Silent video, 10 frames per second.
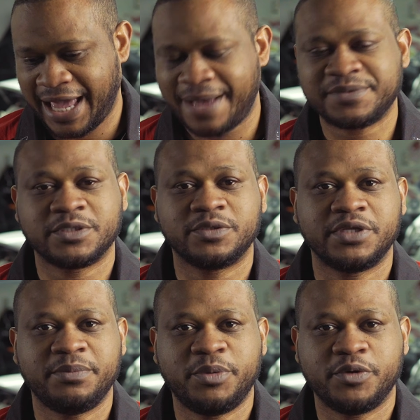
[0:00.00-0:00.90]

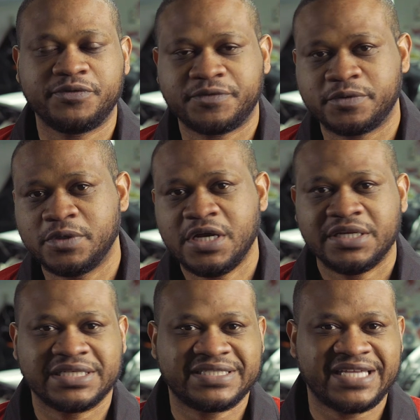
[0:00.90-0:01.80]
absolutely beautiful.
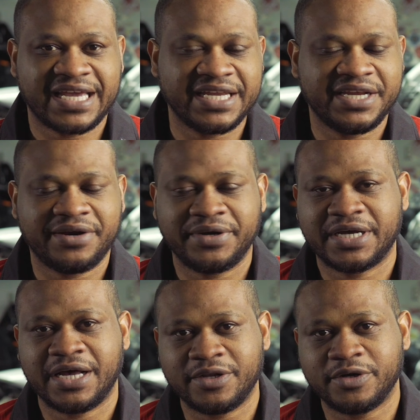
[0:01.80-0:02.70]
The secondary
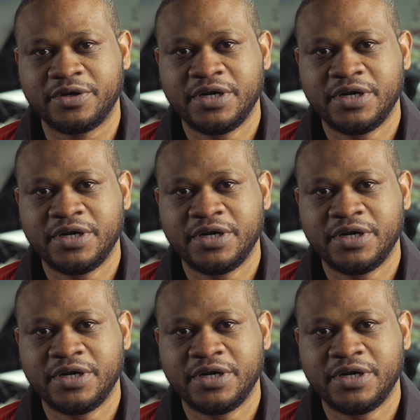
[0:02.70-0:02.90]
color